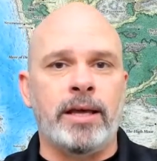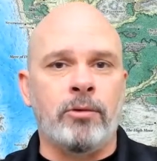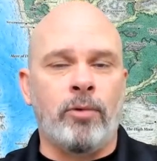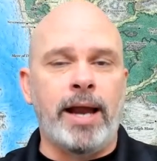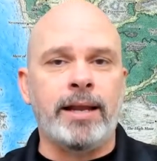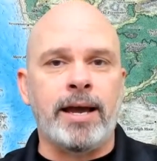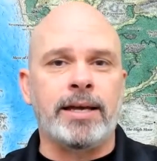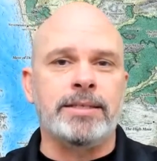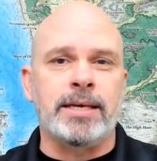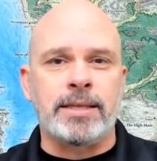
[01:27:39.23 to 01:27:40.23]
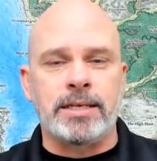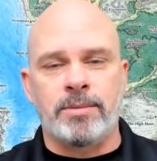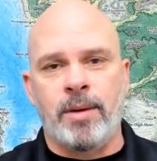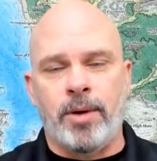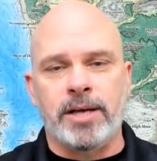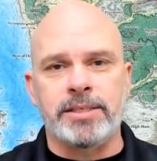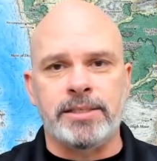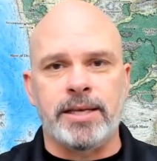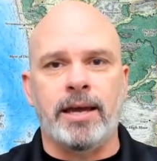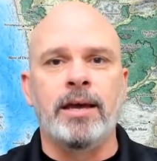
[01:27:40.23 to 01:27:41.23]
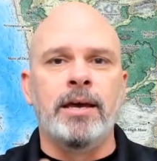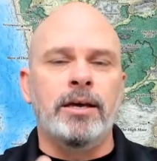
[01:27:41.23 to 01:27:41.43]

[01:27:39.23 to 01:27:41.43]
in writing, I could take that to my boss and say,